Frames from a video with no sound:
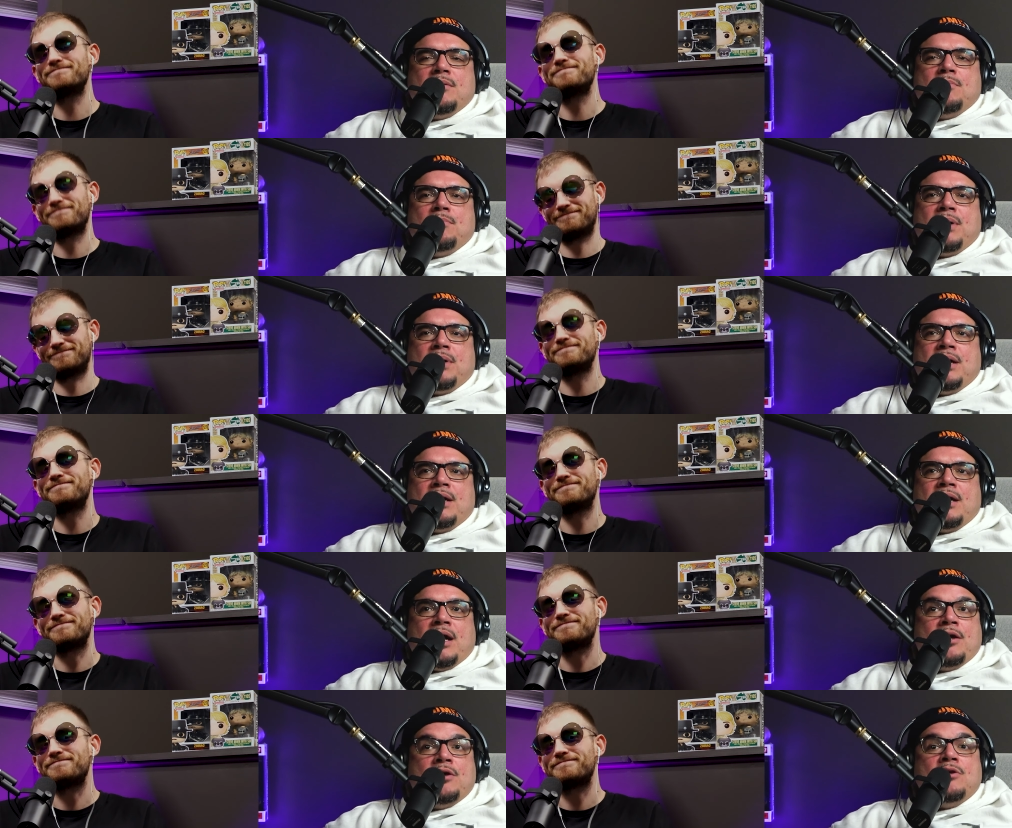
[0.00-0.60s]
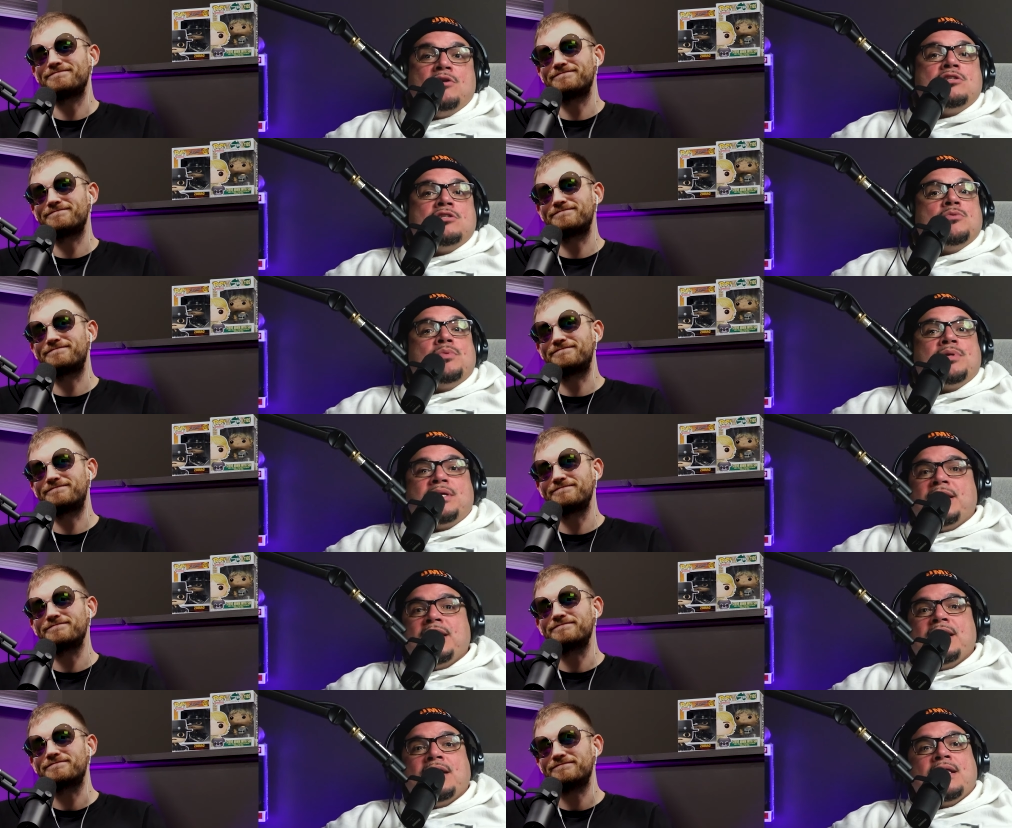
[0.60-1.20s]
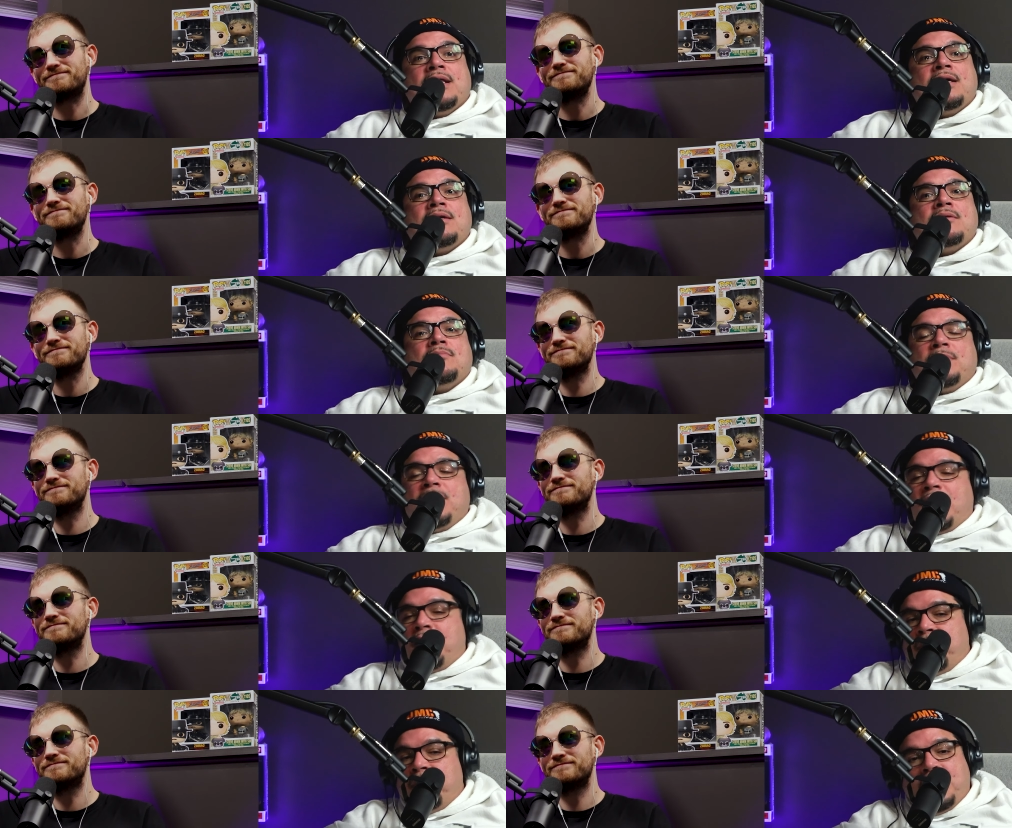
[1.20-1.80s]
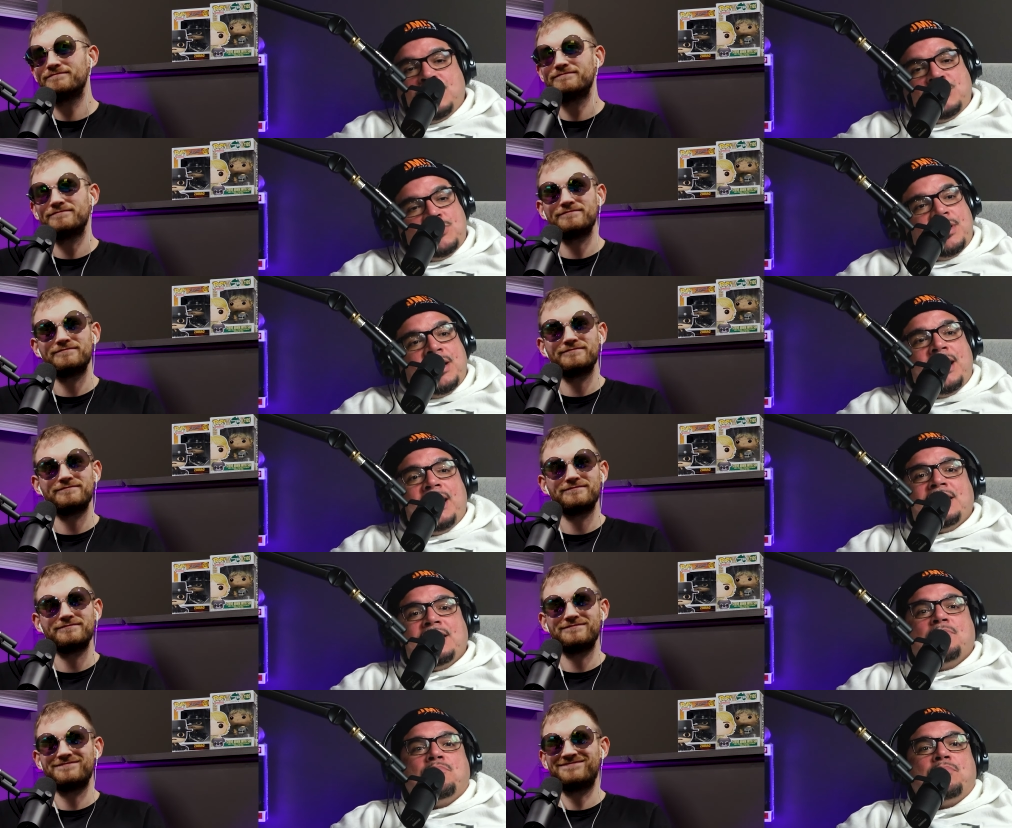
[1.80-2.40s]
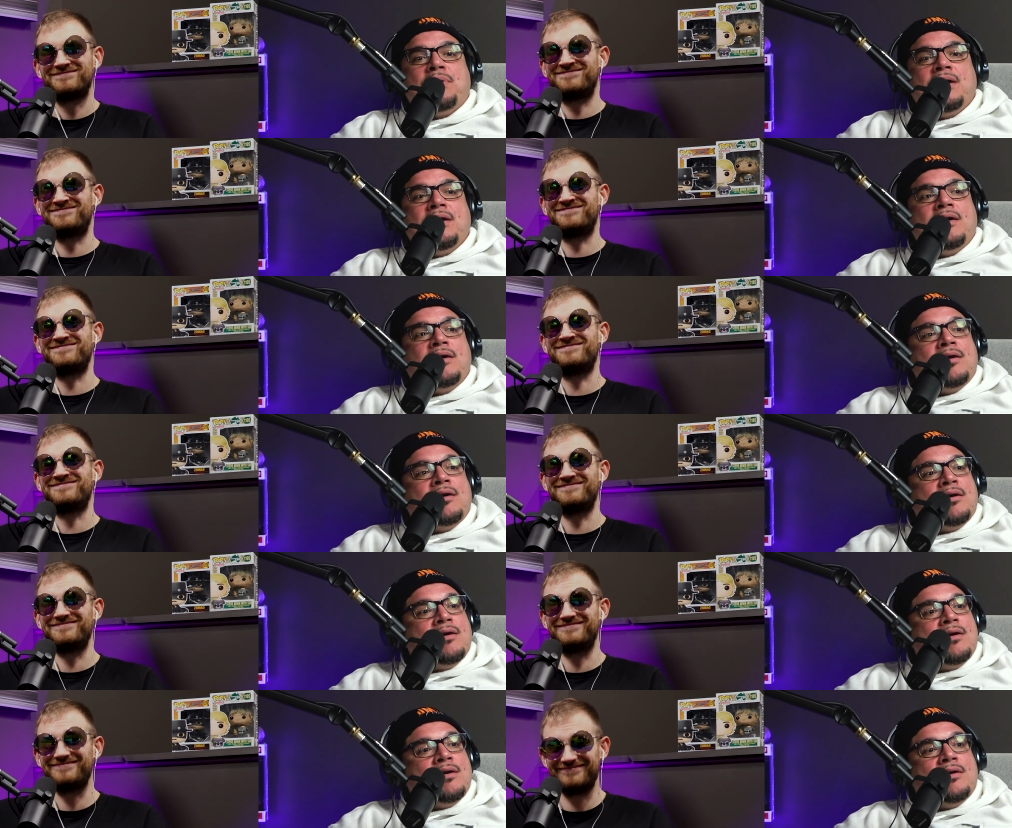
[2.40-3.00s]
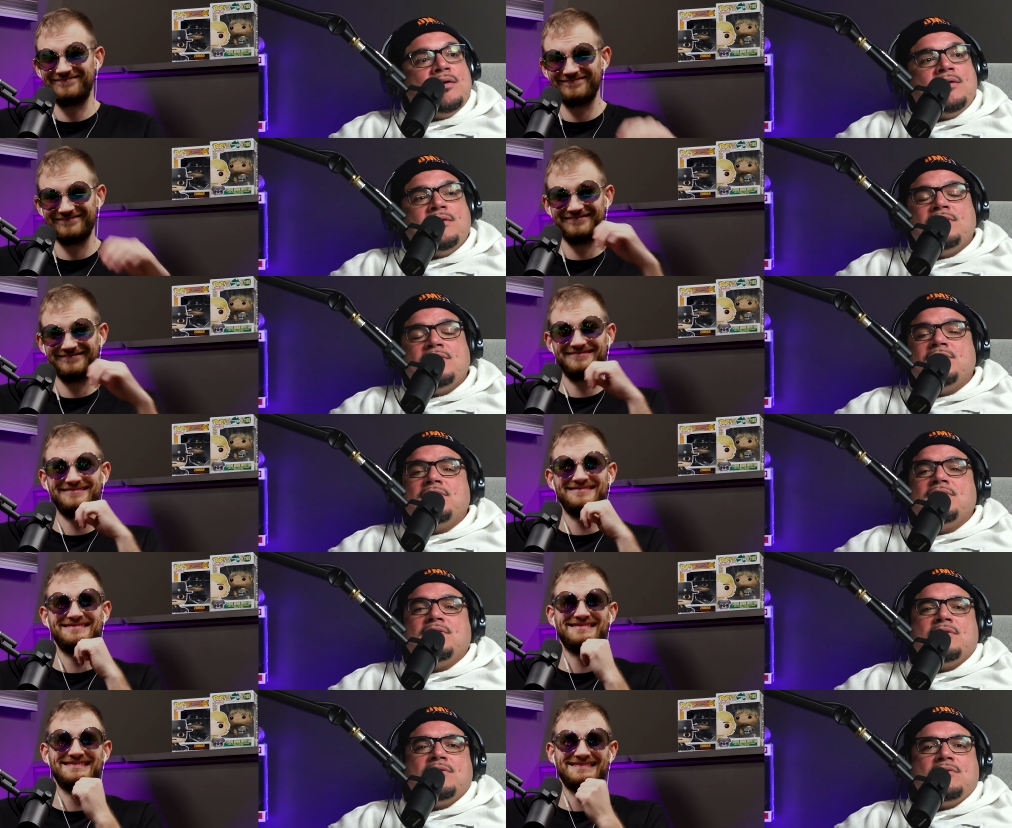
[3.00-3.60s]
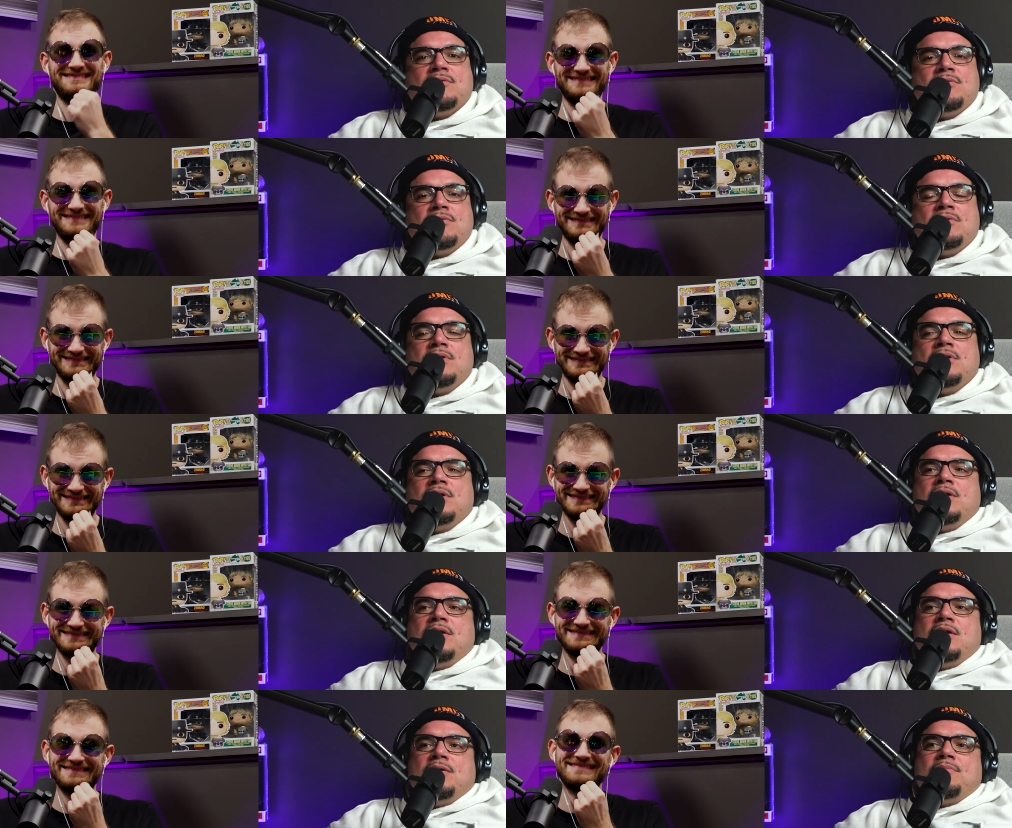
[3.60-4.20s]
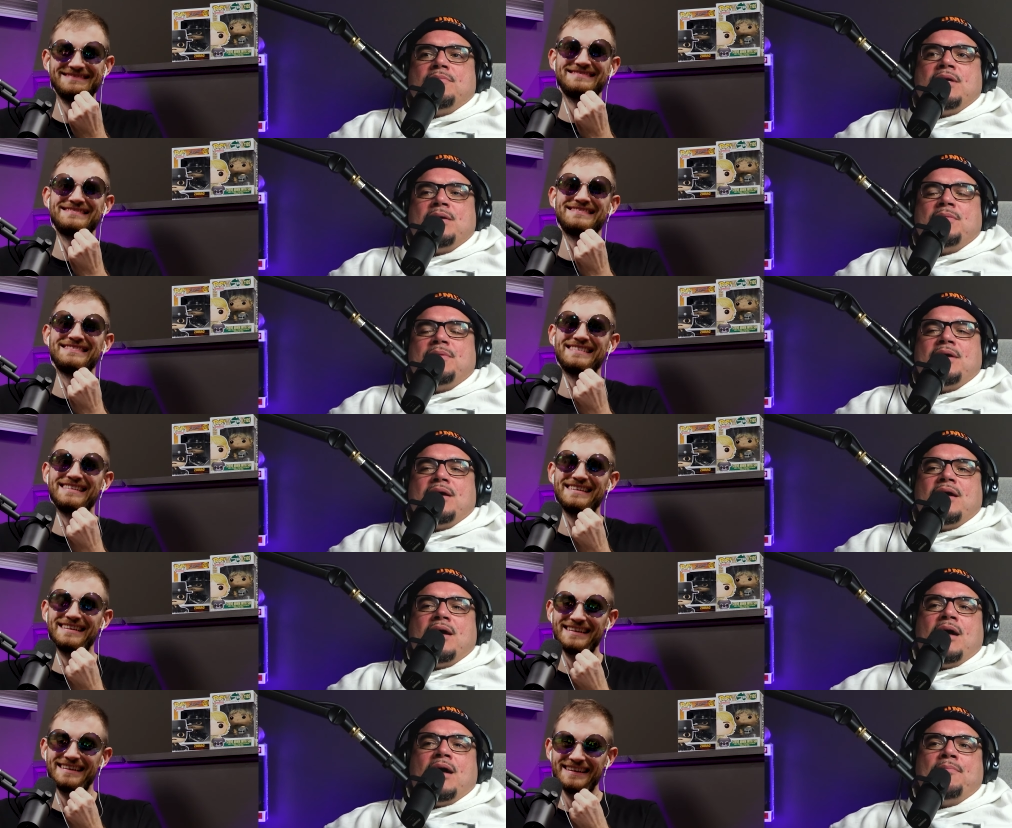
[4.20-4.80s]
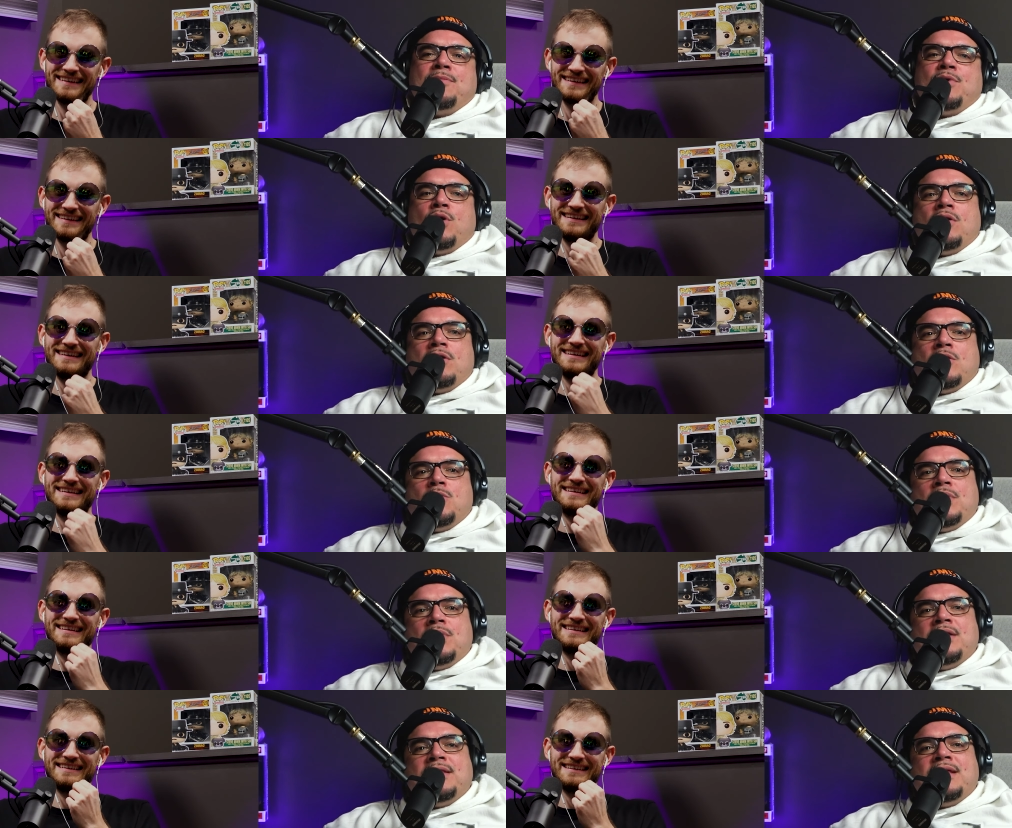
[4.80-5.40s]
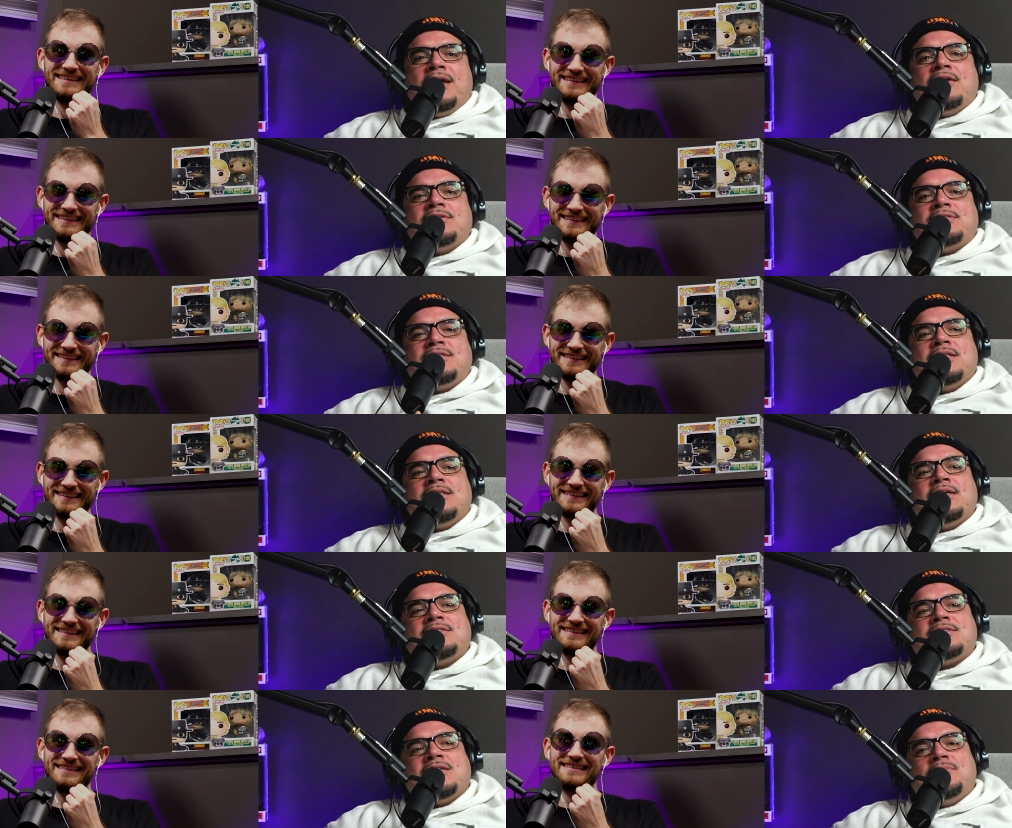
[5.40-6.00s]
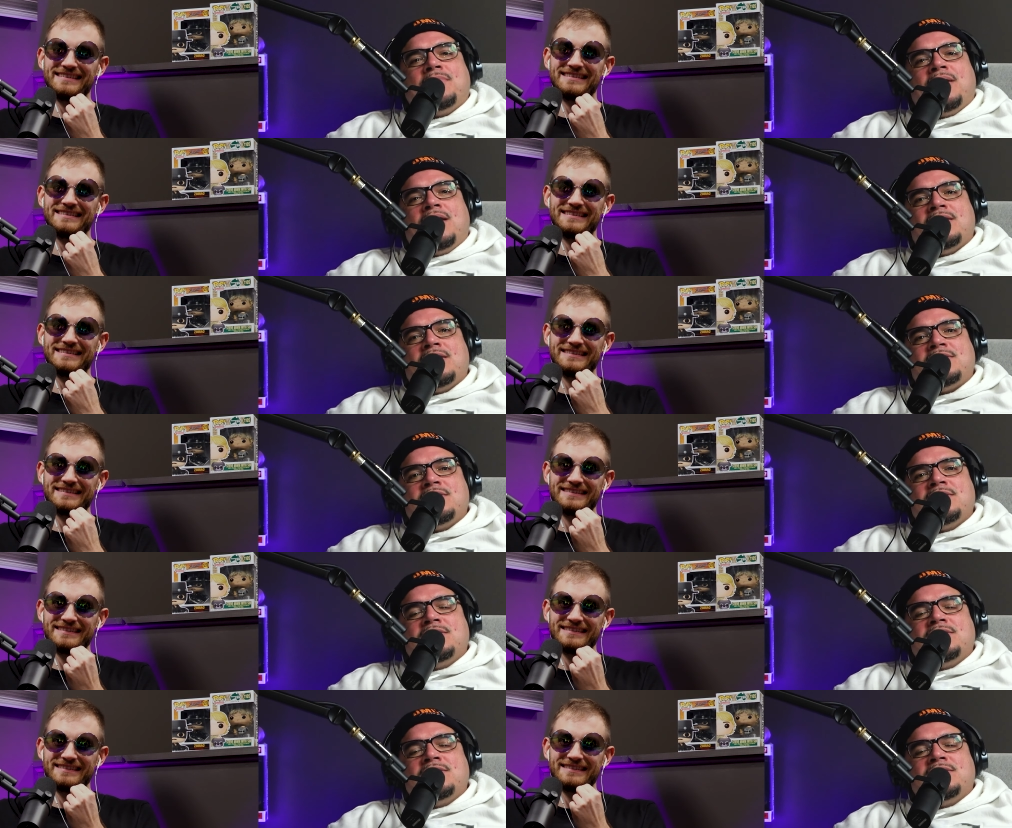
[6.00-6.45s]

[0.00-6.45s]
Speaker 1: But I usually would get like I made sure I had the beer and you know maybe uh, I, am the only one in the house that likes kielbasa